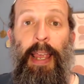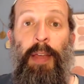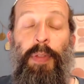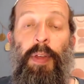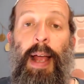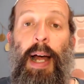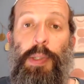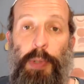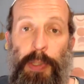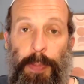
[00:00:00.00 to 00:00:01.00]
if their
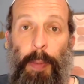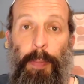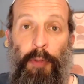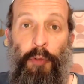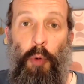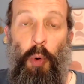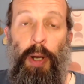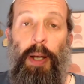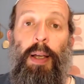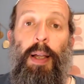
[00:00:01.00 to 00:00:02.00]
house was built
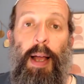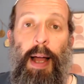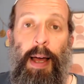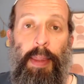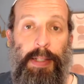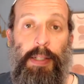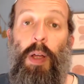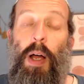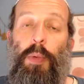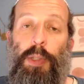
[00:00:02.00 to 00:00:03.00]
before this
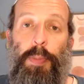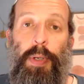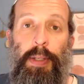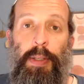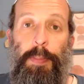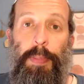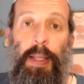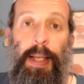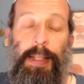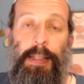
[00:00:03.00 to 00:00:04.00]
law was put into
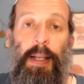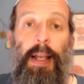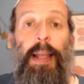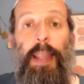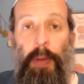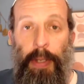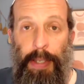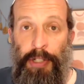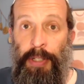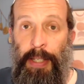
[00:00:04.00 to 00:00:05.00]
place. Now, in
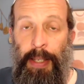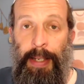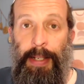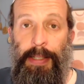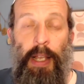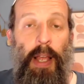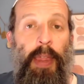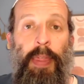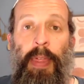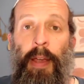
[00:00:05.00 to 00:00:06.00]
addition to these,
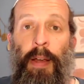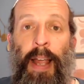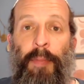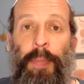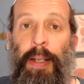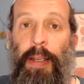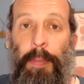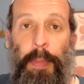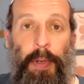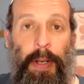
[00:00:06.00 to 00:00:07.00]
there have been
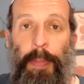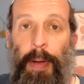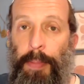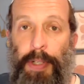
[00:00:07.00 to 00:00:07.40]
community bomb